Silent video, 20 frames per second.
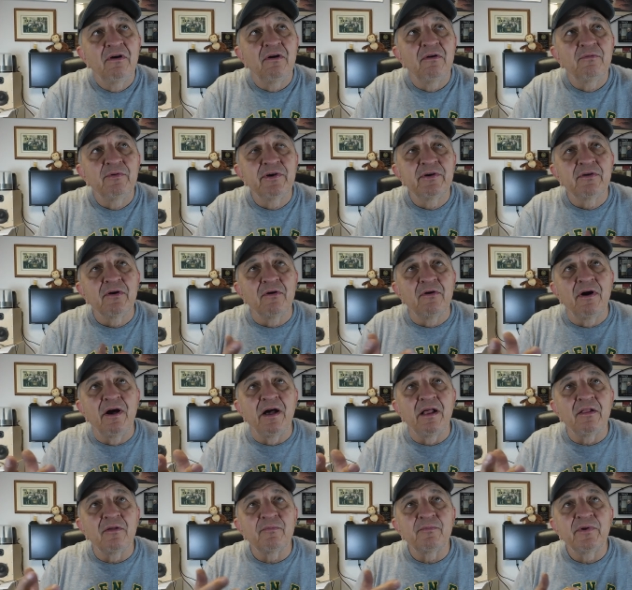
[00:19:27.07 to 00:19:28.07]
we grow
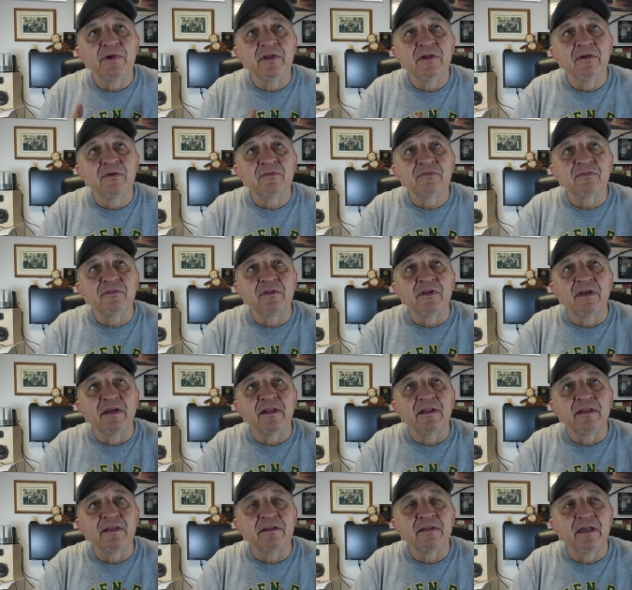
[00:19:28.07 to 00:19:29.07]
jalapenos,
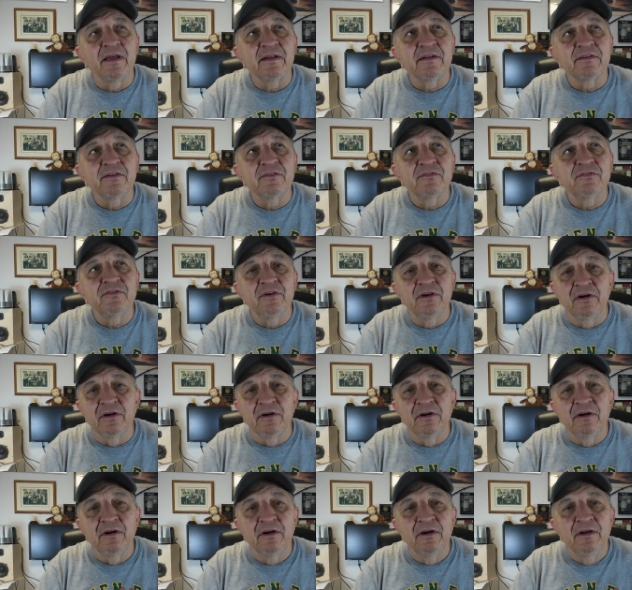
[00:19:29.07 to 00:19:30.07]
and like this
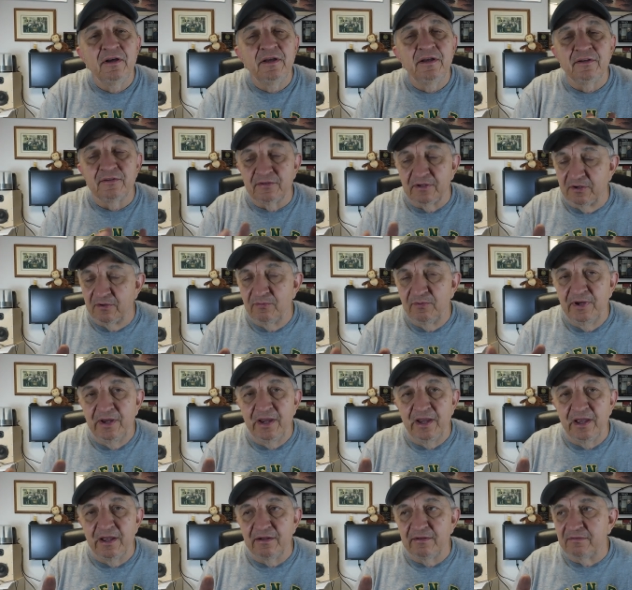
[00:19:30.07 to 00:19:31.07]
year, it's like we
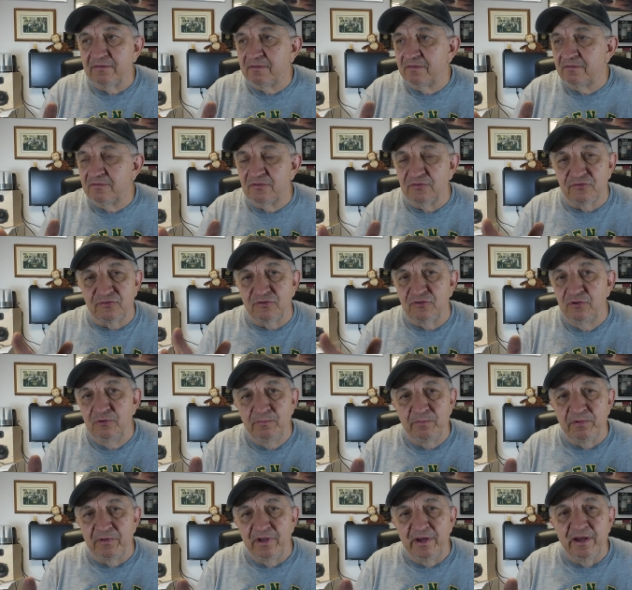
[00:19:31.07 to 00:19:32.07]
had just 2
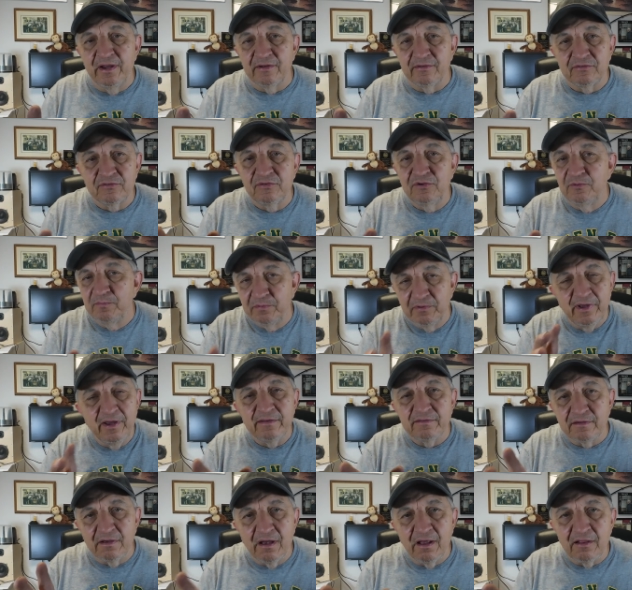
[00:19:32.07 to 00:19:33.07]
plants of
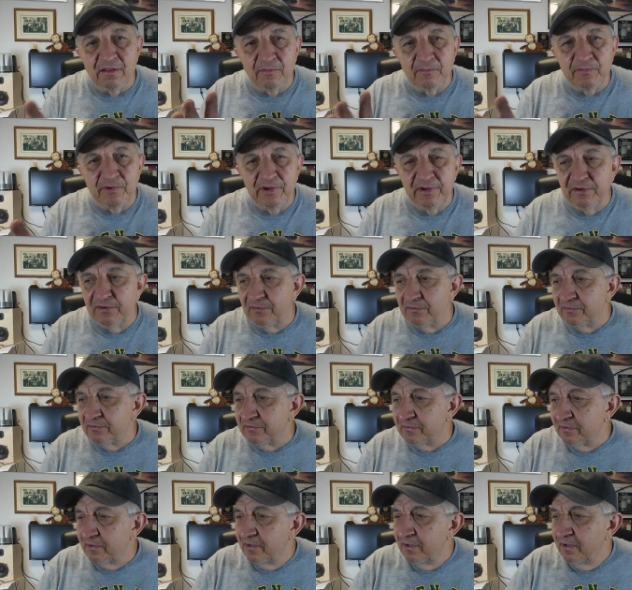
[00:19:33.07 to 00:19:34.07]
jalapenos.
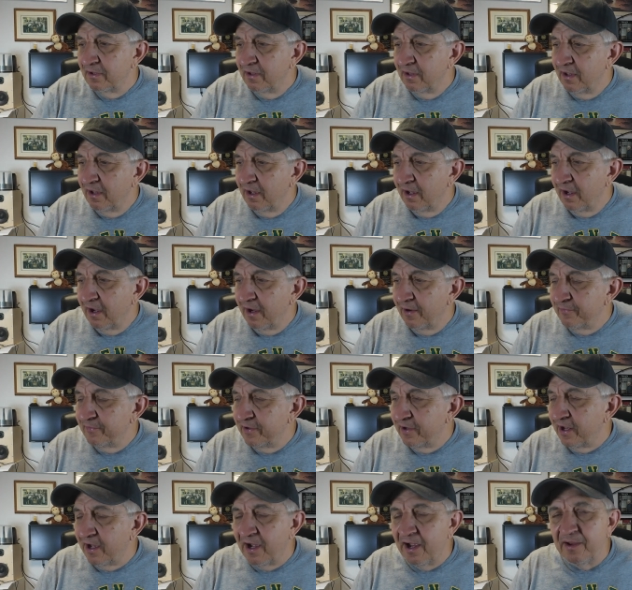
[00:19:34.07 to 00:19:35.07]
I
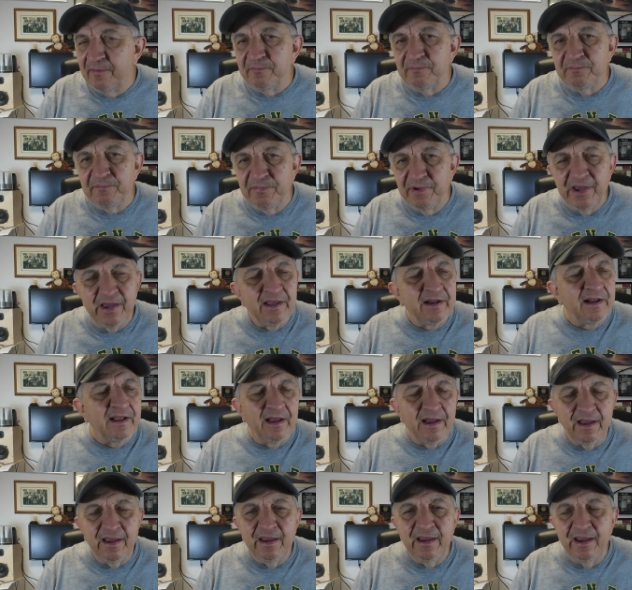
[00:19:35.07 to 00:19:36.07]
mean, I bet
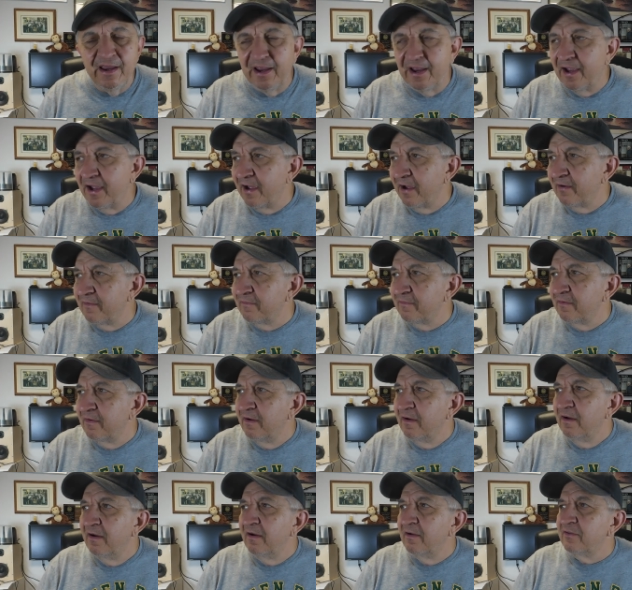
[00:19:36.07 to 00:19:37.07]
I have
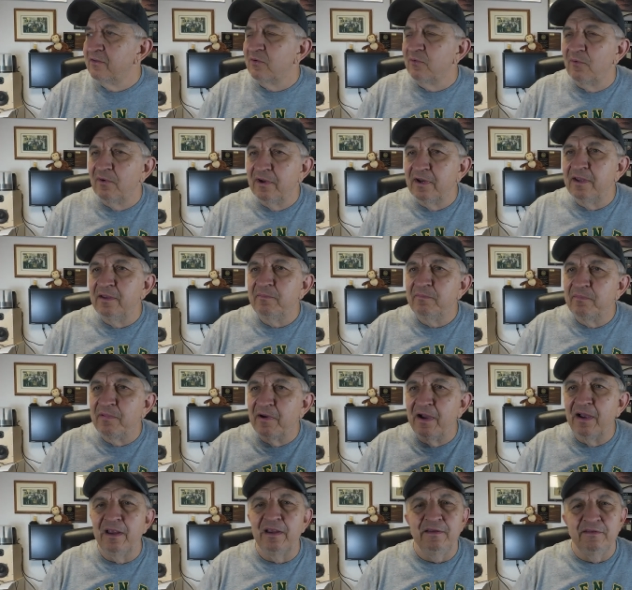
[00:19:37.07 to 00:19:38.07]
20
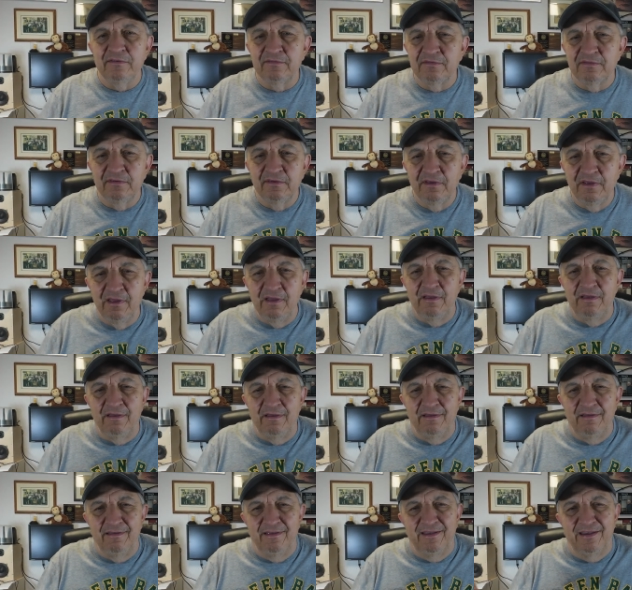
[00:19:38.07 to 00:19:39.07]
pints
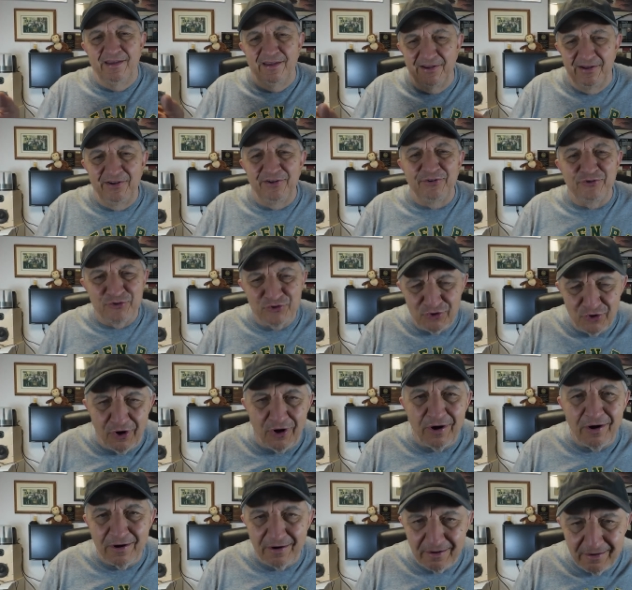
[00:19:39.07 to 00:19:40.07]
in a
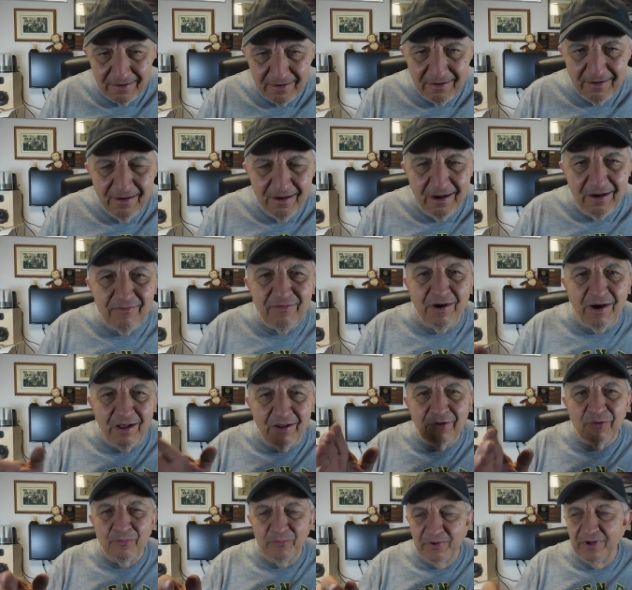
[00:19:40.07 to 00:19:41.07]
jar of
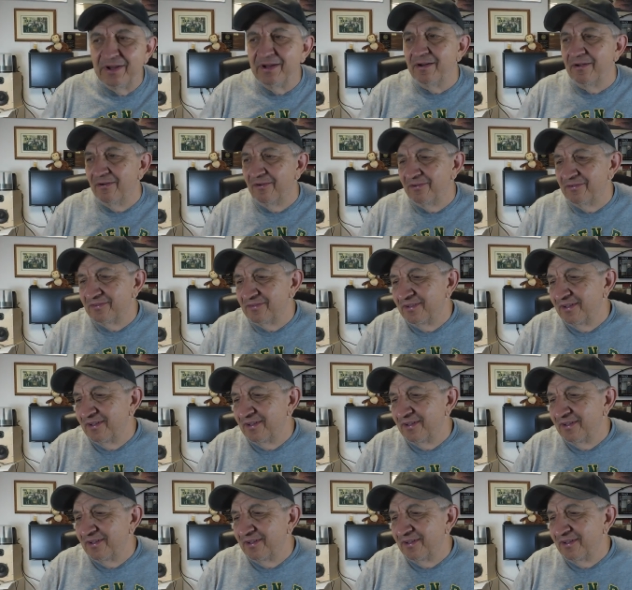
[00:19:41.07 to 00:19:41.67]
jalapenos.